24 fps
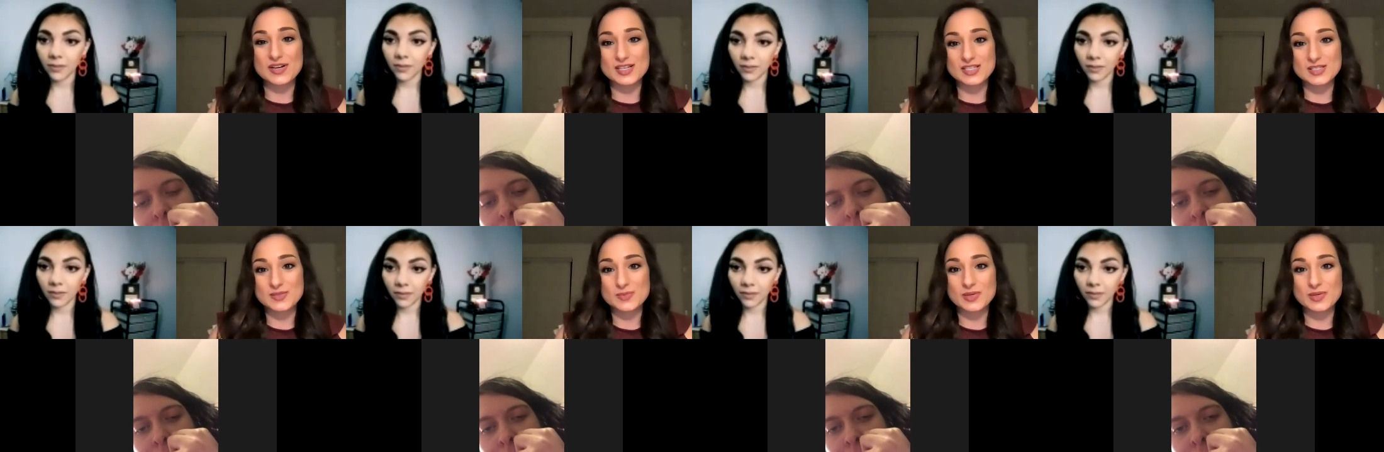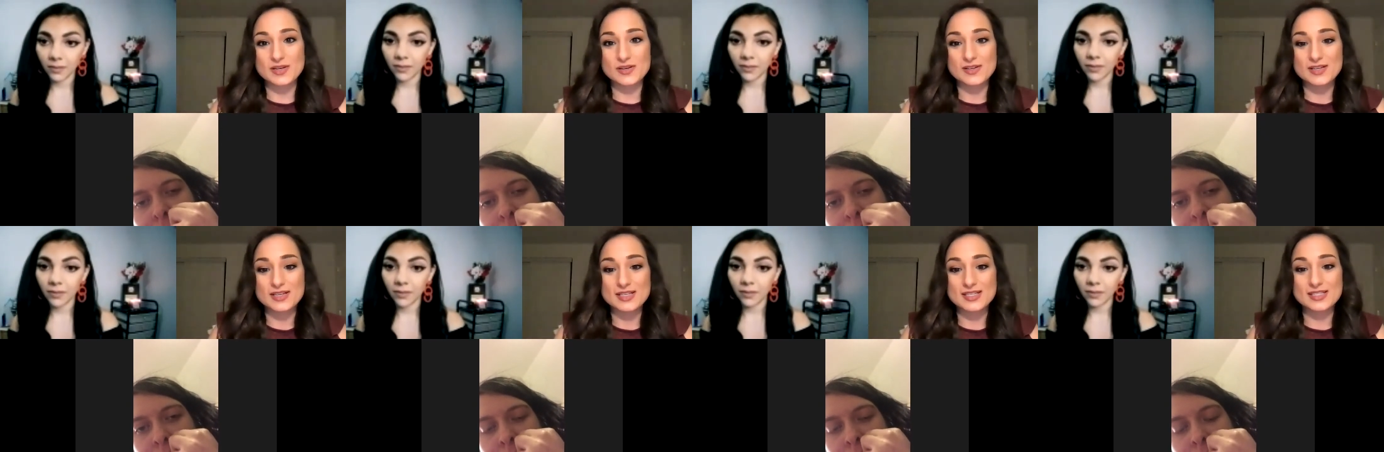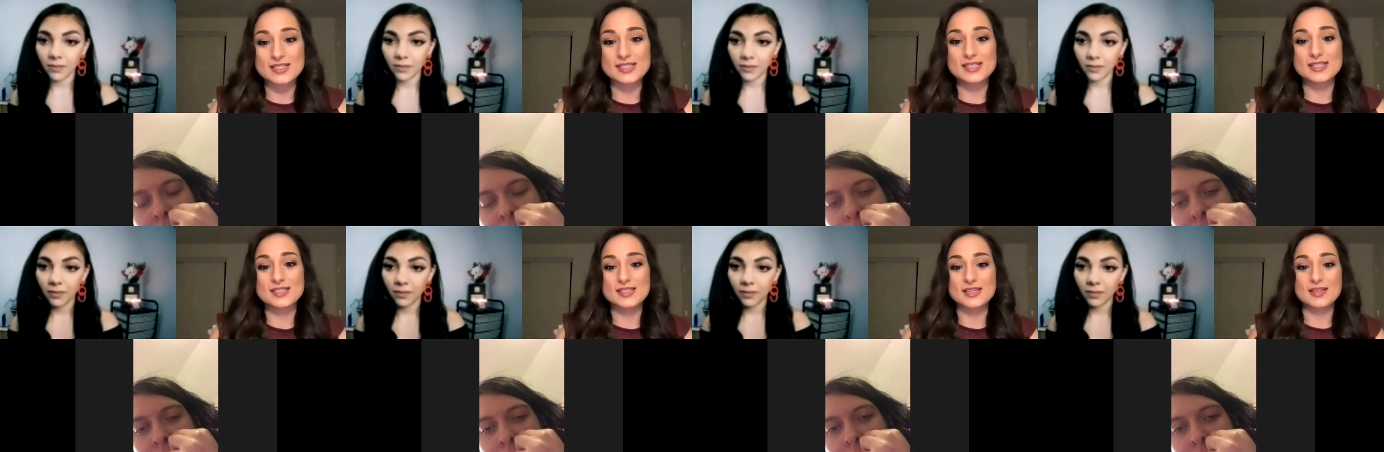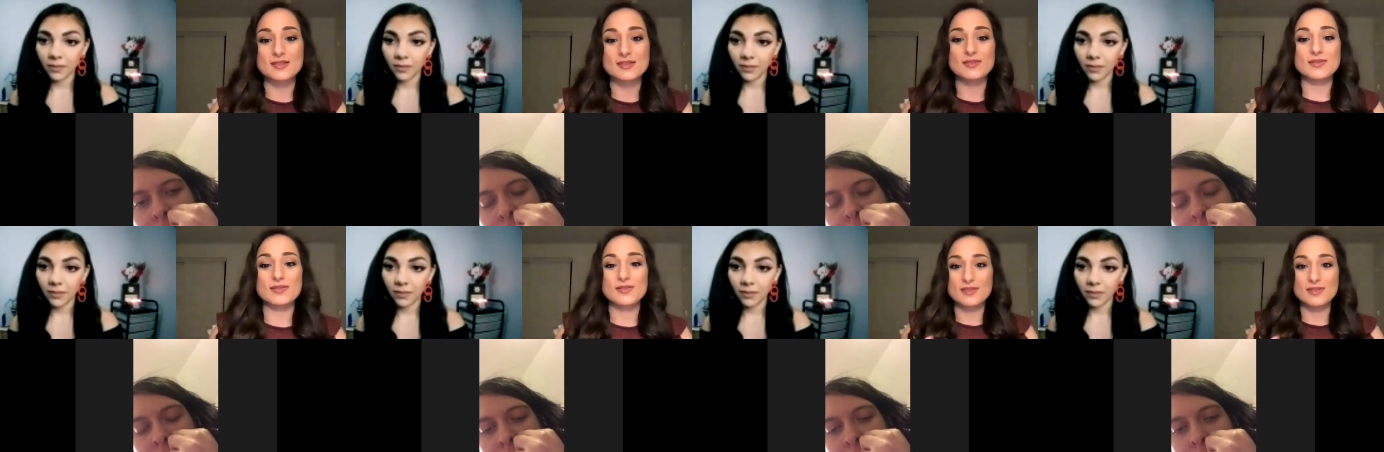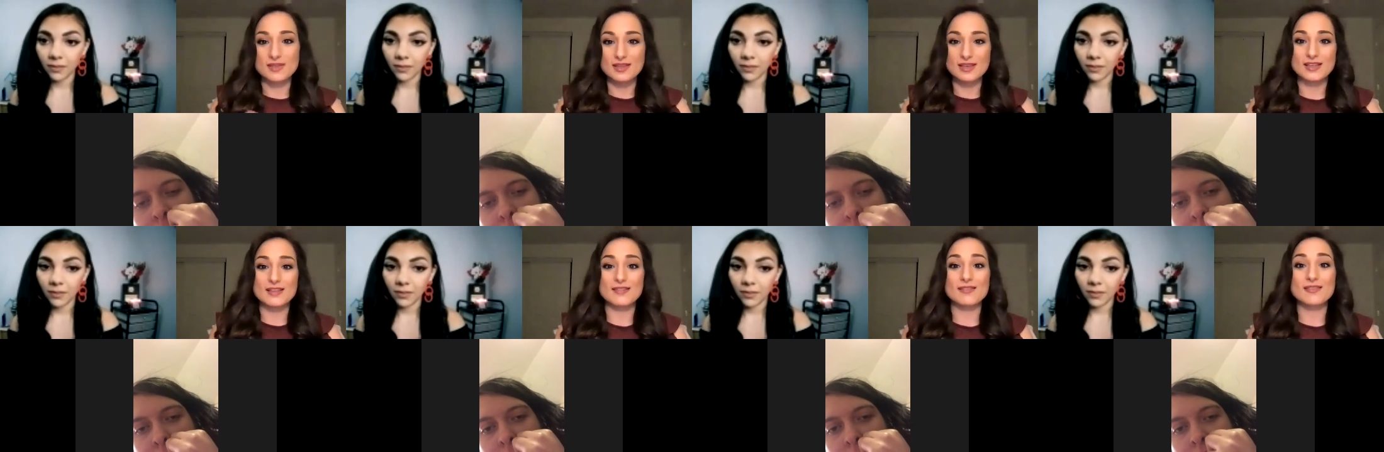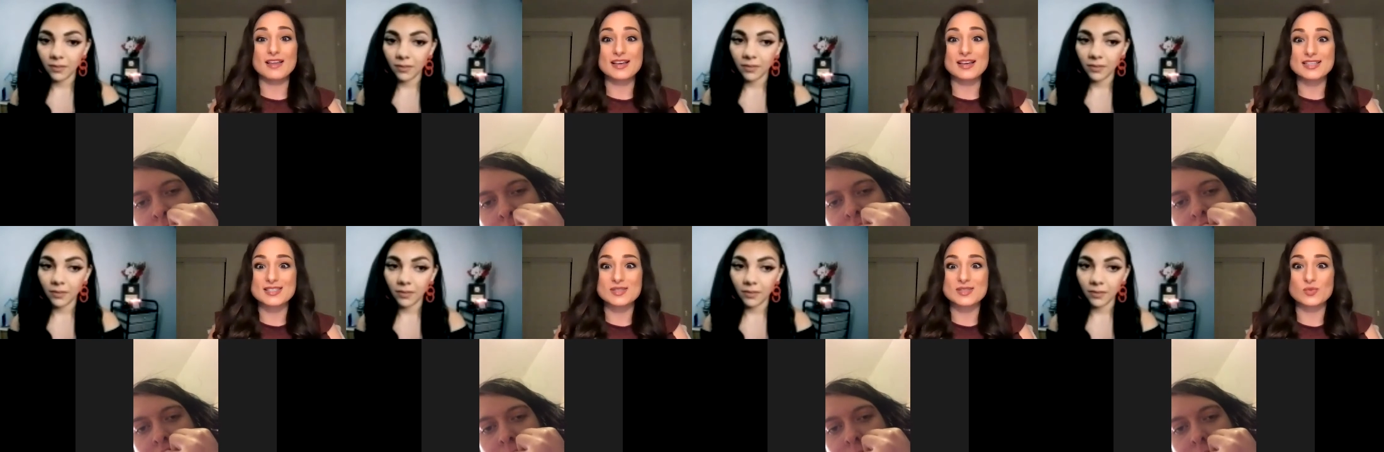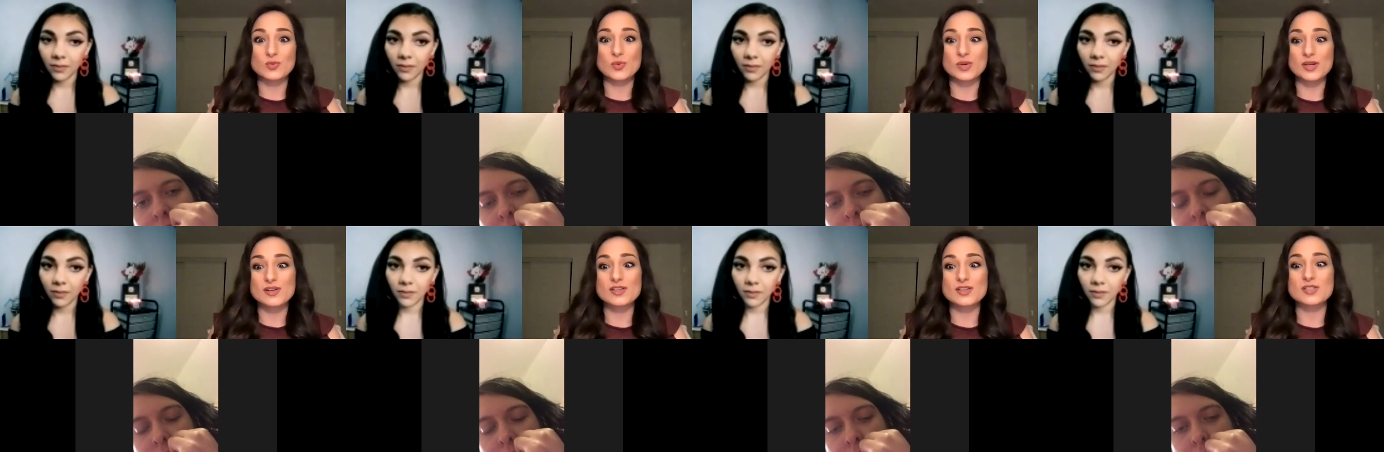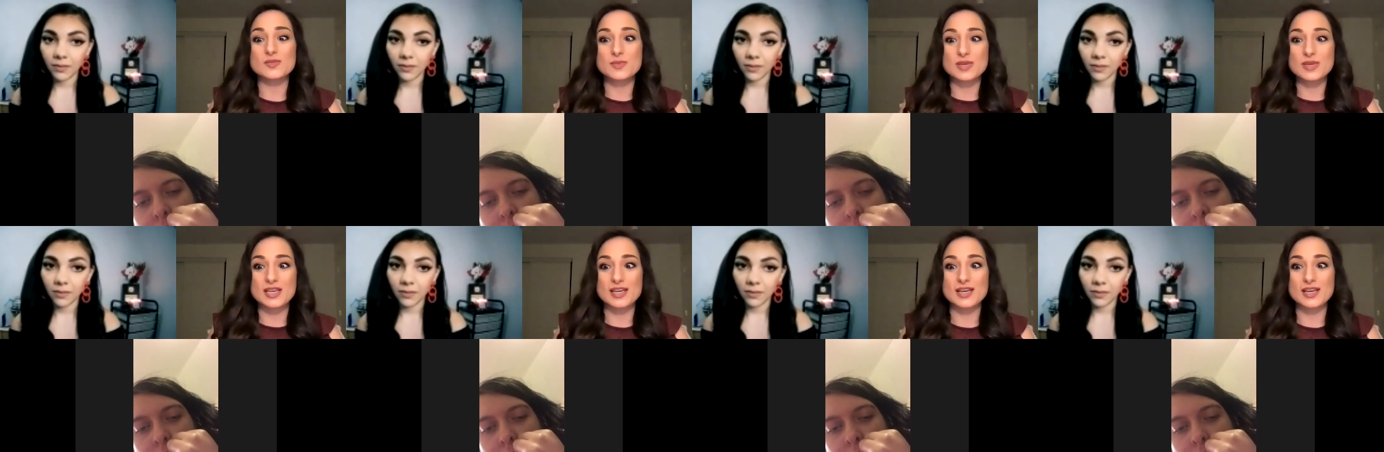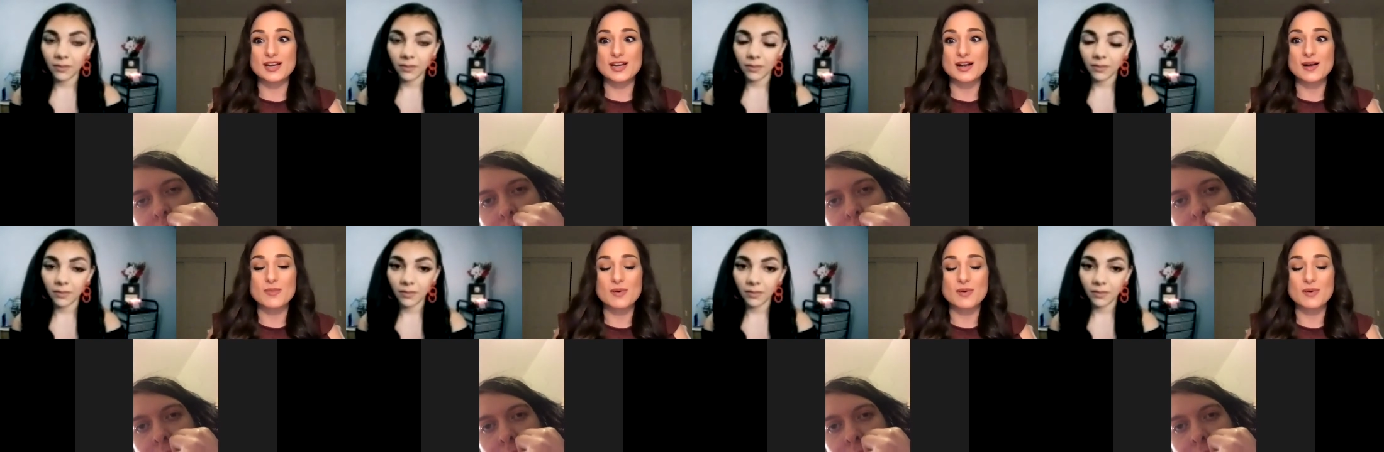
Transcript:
Speaker 1: experiences unless we're speaking up